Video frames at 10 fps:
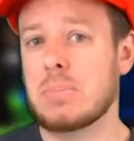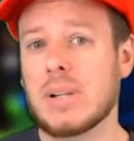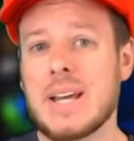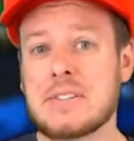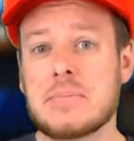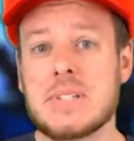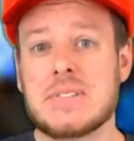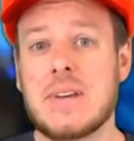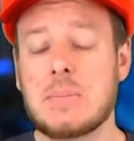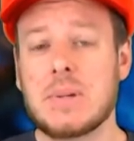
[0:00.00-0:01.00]
blasphemous
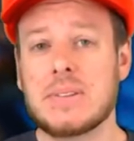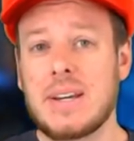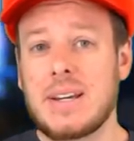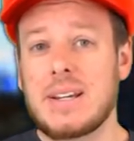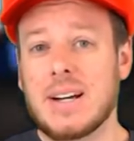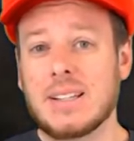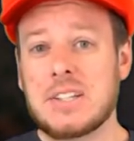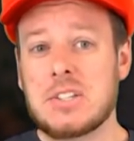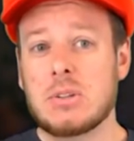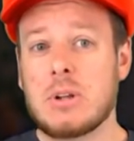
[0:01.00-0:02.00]
statement, I'll
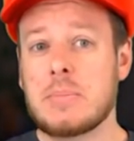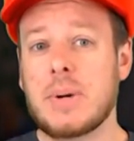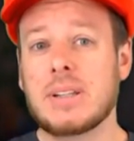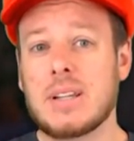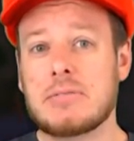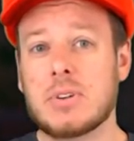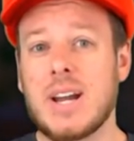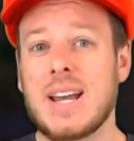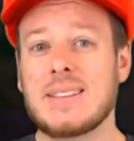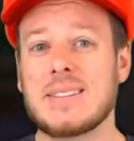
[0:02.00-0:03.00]
let you know that my love for
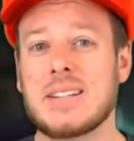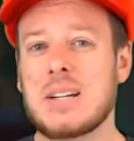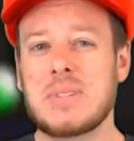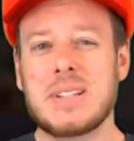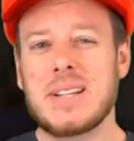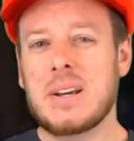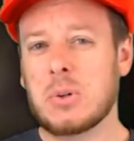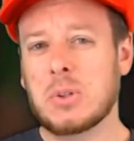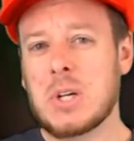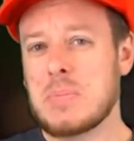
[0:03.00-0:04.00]
Hat in Time did not
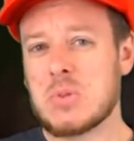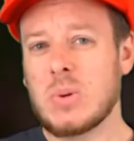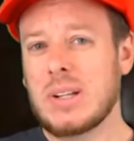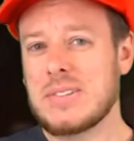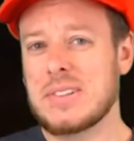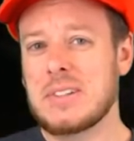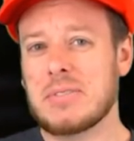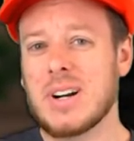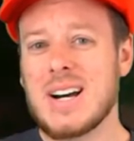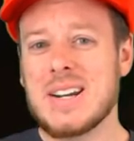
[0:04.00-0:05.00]
hold up as well as it did
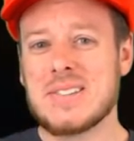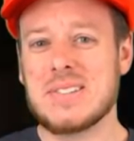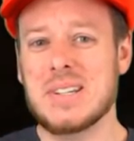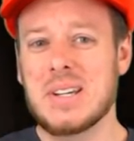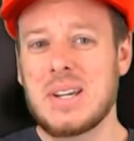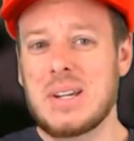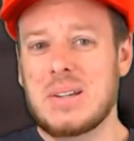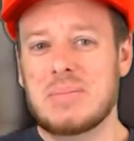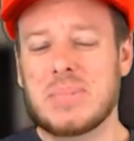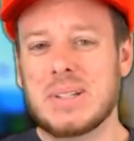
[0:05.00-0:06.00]
for Odyssey,
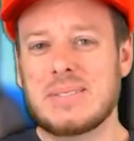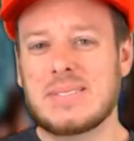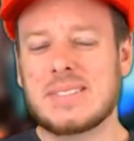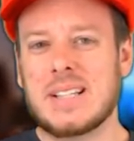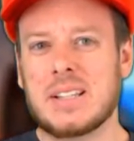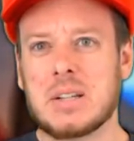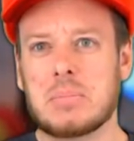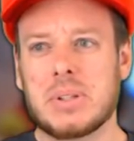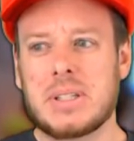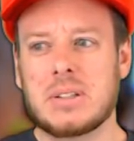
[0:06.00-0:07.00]
but it's not like
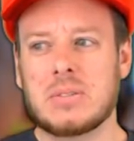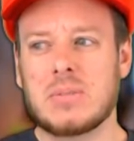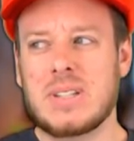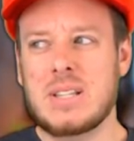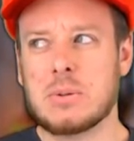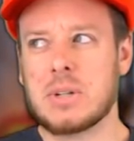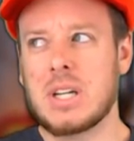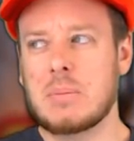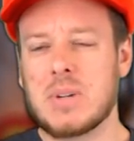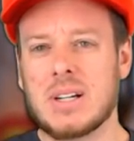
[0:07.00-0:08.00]
I'm playing either
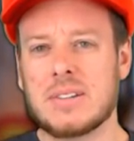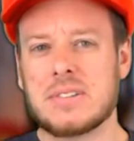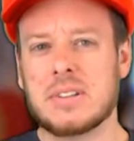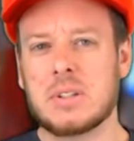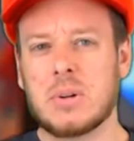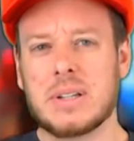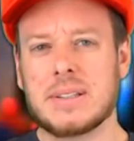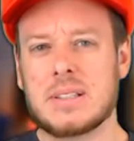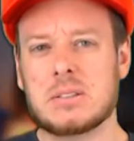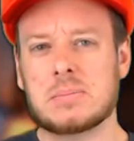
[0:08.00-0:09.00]
game constantly right
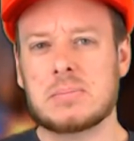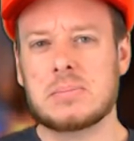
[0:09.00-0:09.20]
now.